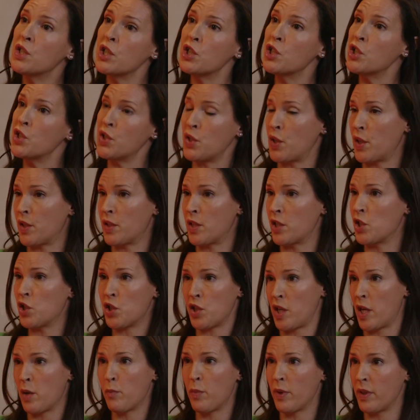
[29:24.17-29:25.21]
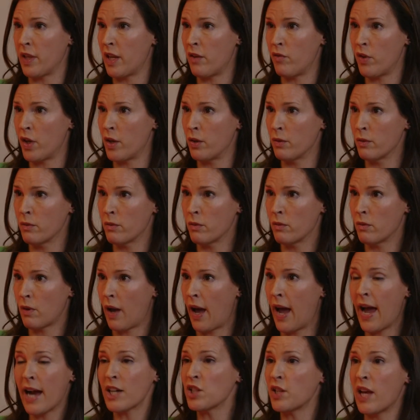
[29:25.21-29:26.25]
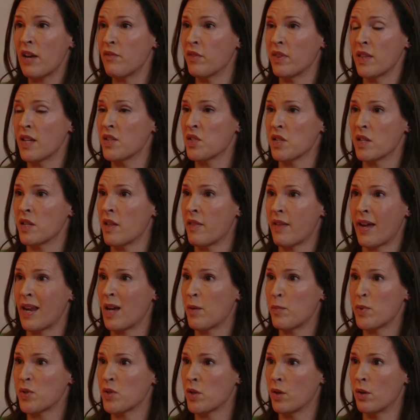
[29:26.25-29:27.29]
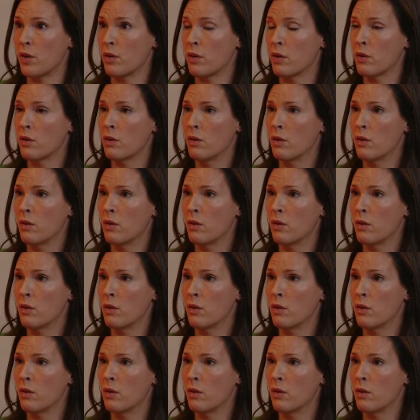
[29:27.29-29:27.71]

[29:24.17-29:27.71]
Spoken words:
Did she believe you? I actually haven't listened to that episode.